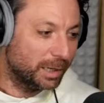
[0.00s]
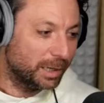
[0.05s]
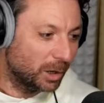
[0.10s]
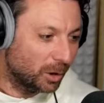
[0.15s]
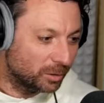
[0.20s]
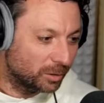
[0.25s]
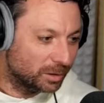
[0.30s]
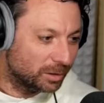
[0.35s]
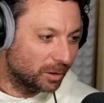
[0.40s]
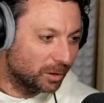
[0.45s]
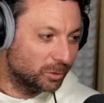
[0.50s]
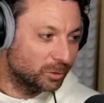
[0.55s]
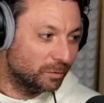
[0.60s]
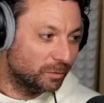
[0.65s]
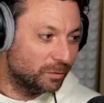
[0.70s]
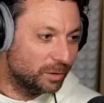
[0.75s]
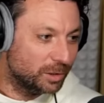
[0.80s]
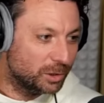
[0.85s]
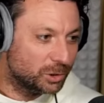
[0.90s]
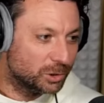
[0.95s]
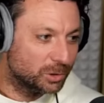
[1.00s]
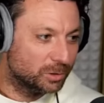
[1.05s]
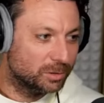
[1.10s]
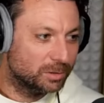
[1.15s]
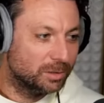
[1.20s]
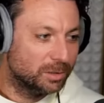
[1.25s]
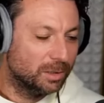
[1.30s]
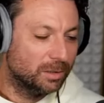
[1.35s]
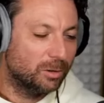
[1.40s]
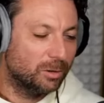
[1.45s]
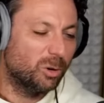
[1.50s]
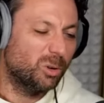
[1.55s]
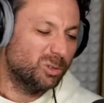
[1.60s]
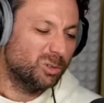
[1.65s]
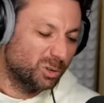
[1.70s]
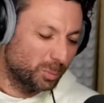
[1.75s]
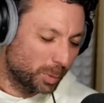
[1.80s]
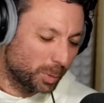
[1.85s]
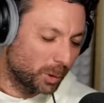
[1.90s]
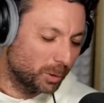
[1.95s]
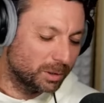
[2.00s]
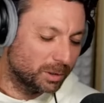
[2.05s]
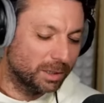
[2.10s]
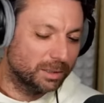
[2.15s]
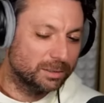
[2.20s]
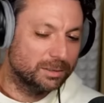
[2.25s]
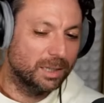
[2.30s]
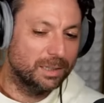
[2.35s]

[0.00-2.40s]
on the vision or the product.